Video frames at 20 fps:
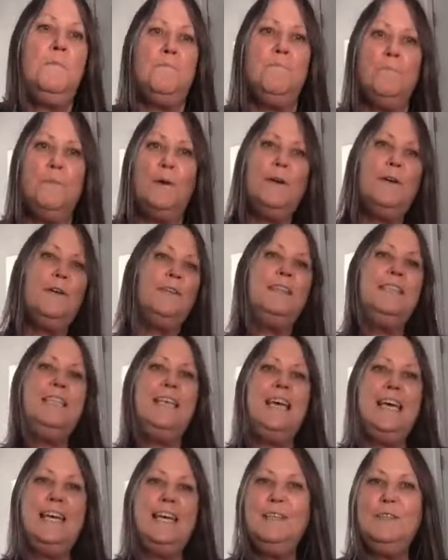
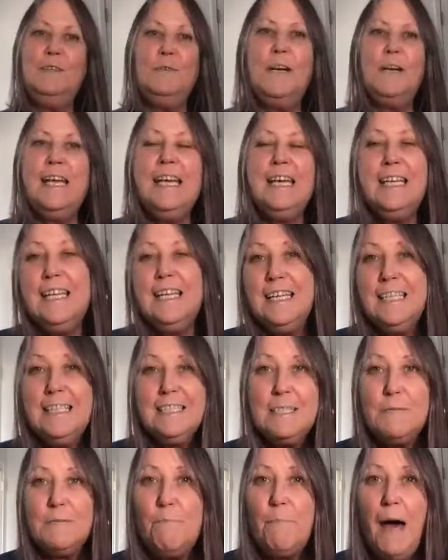birthday
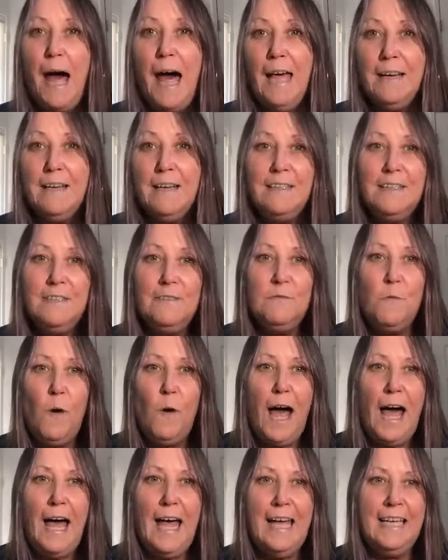greetings, bottle of
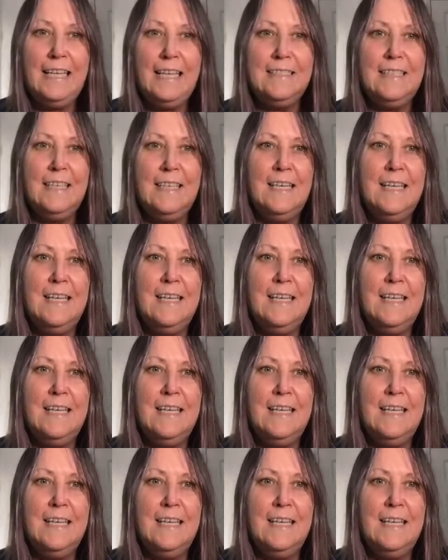wine?